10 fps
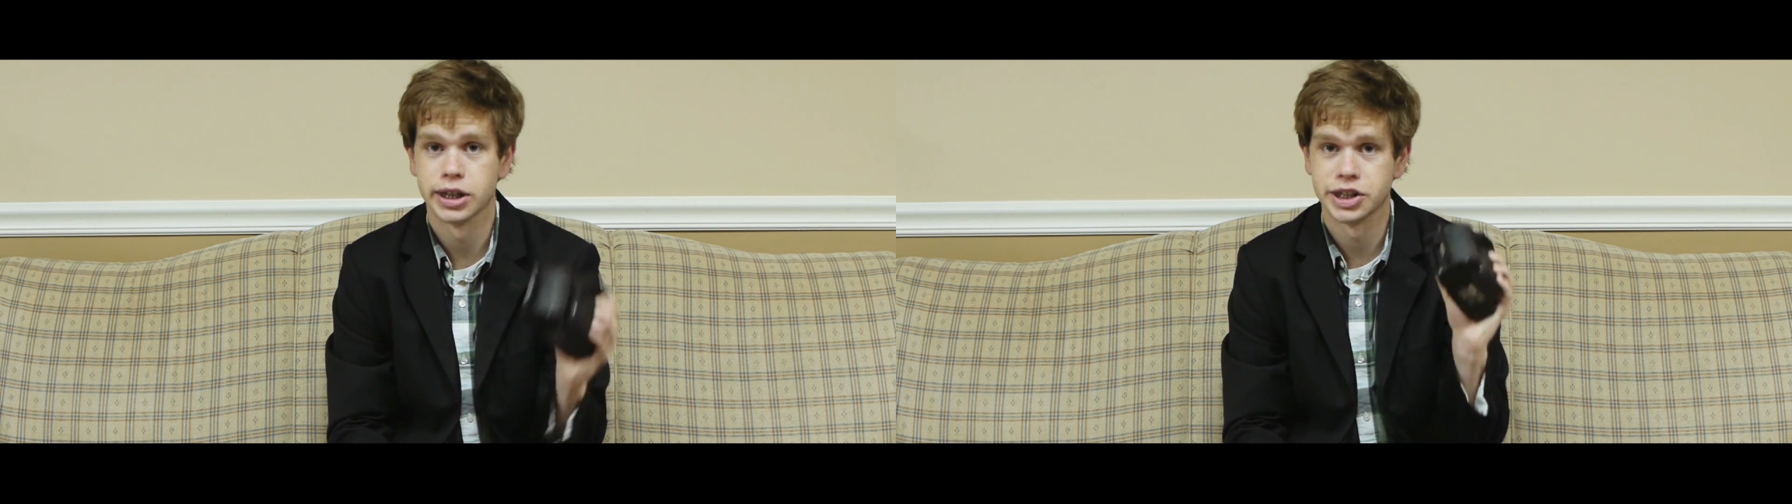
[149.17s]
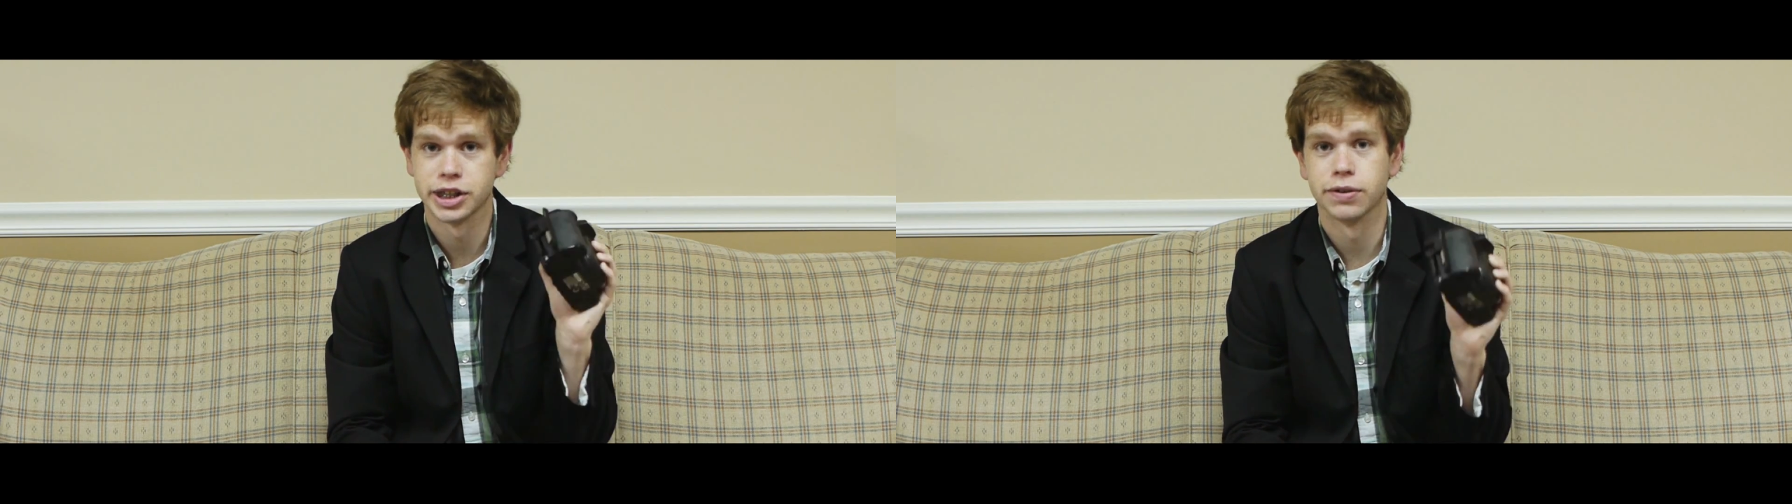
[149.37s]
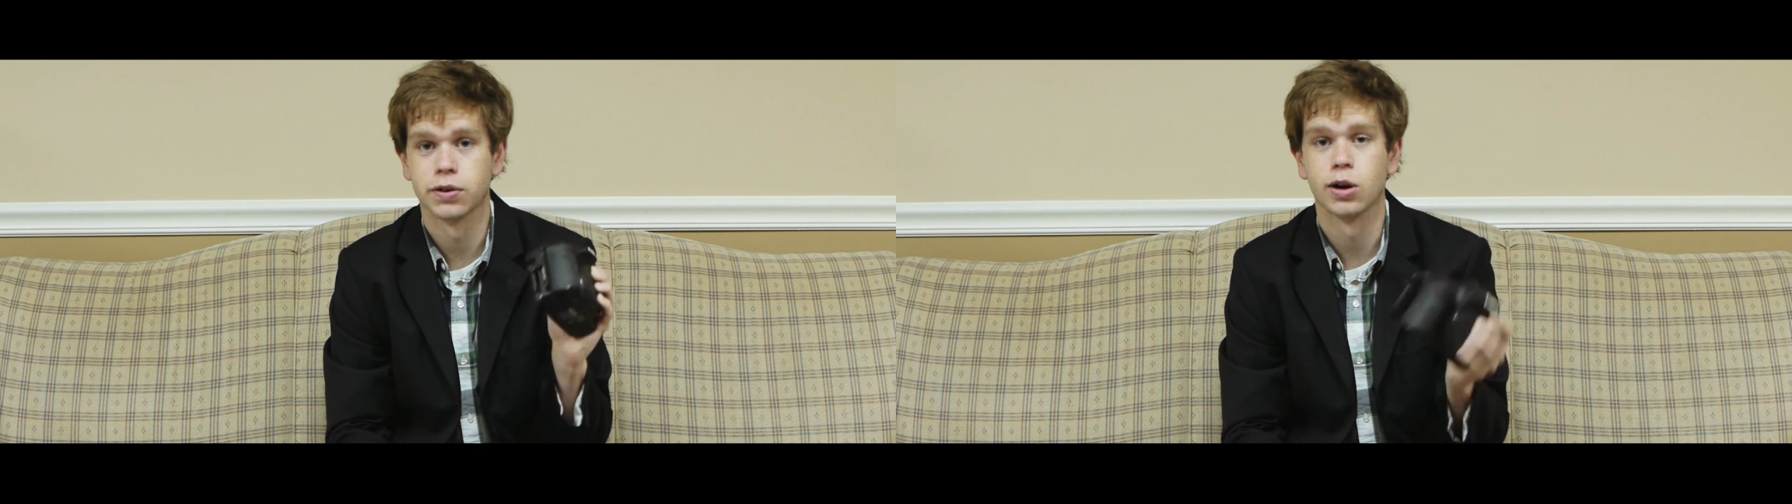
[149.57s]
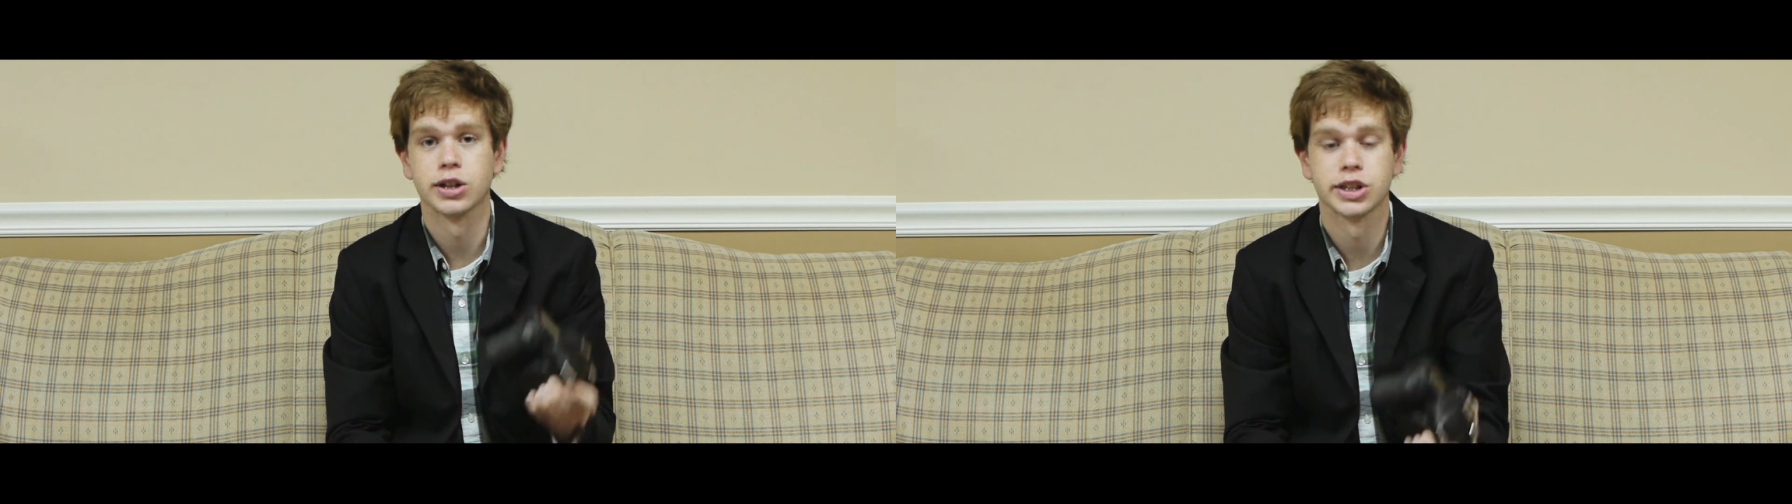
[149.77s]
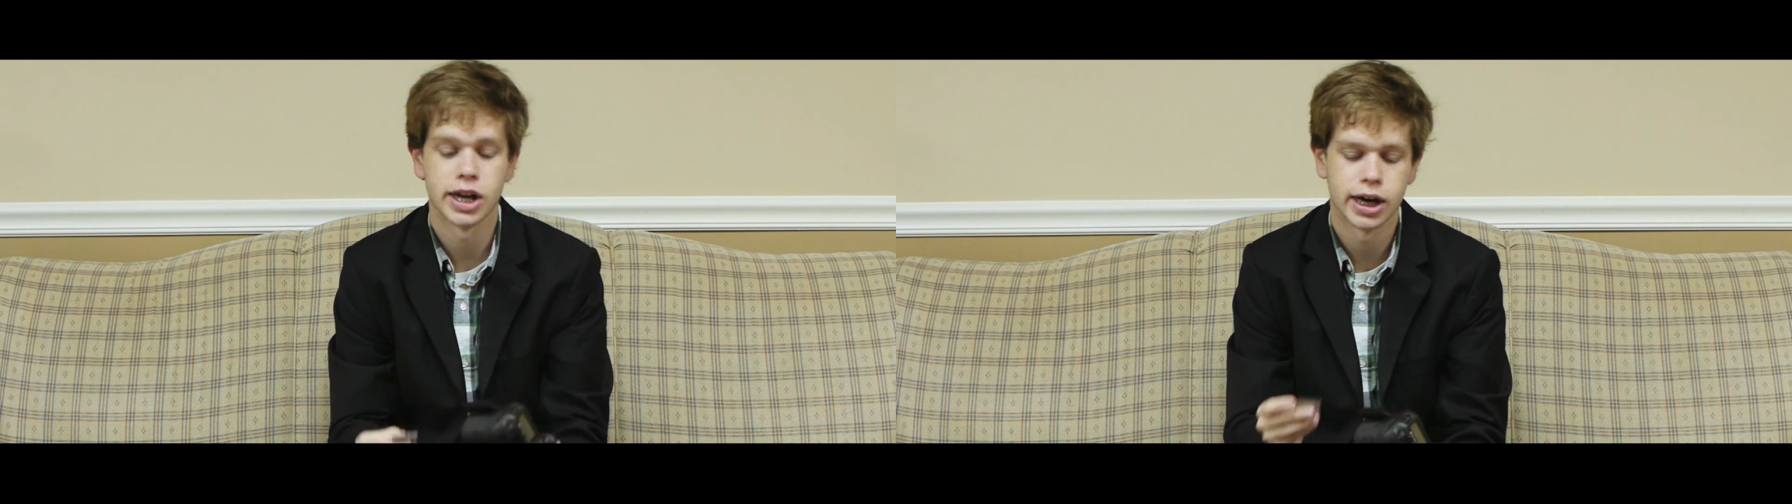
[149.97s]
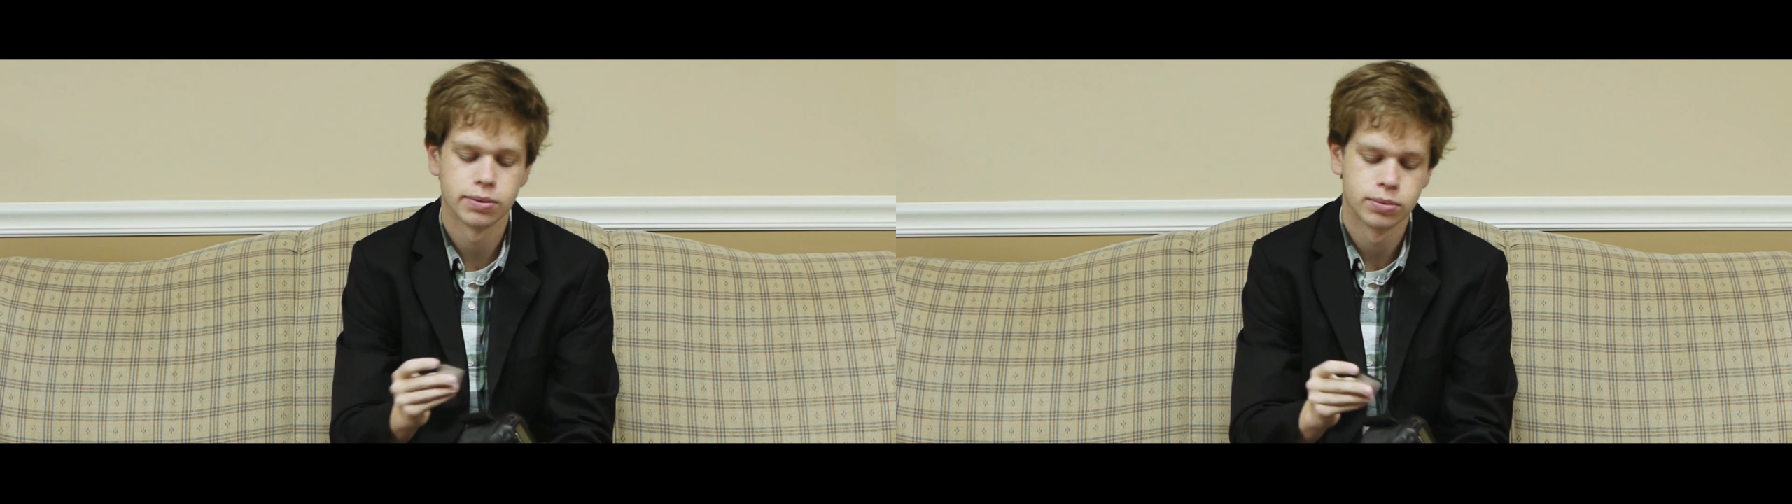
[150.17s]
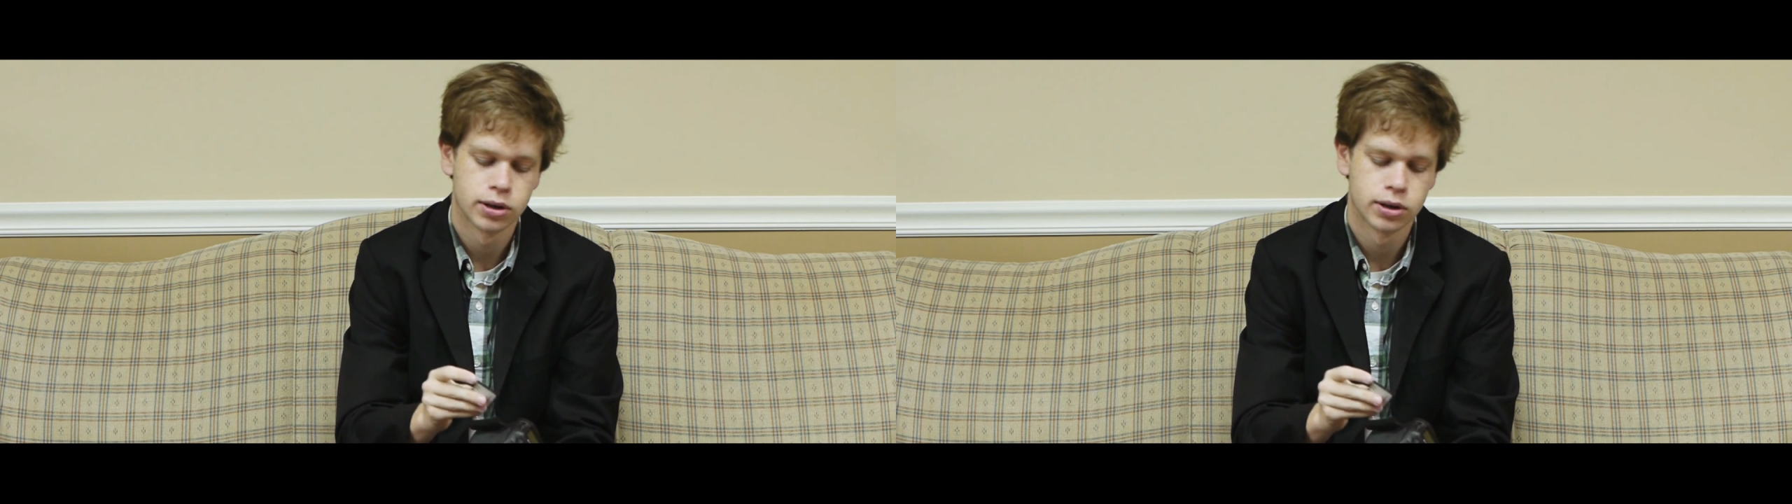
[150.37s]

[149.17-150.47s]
a CF card slot.